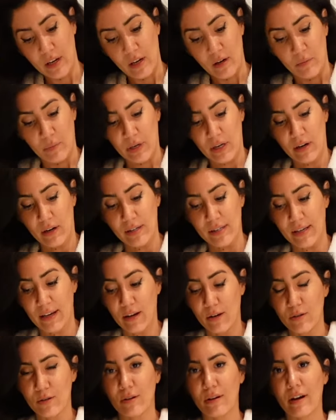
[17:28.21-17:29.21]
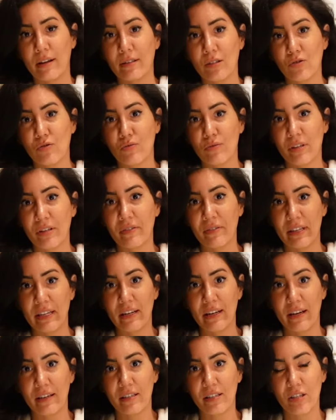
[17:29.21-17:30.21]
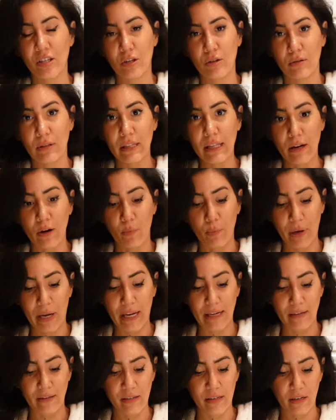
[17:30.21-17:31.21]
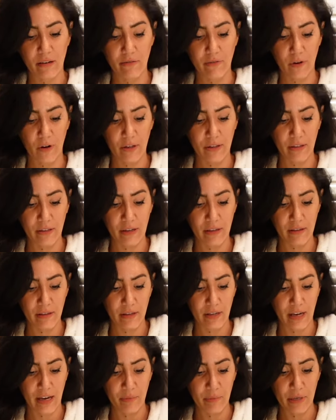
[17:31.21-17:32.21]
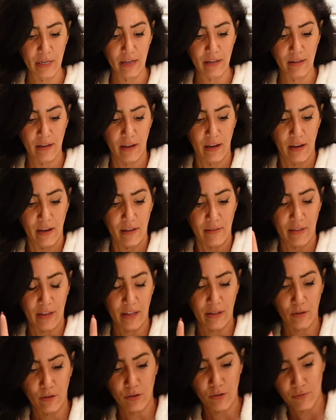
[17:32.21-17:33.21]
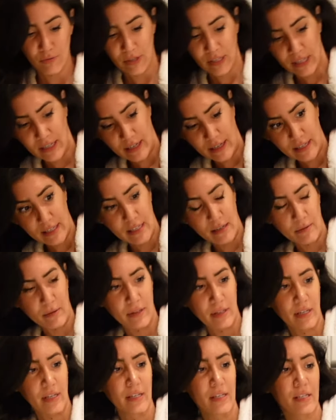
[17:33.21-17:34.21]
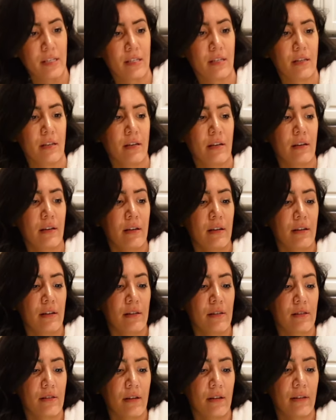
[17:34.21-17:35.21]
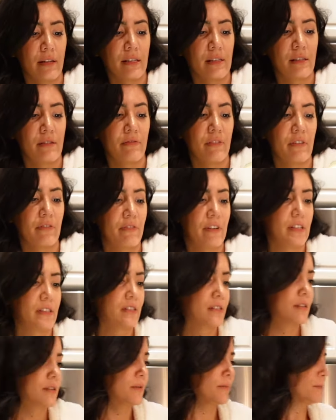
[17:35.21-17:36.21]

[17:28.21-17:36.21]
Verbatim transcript: because I also got this really, really nice, cute little painting for underneath the cabinet that goes really nicely with this. So let's see if it fits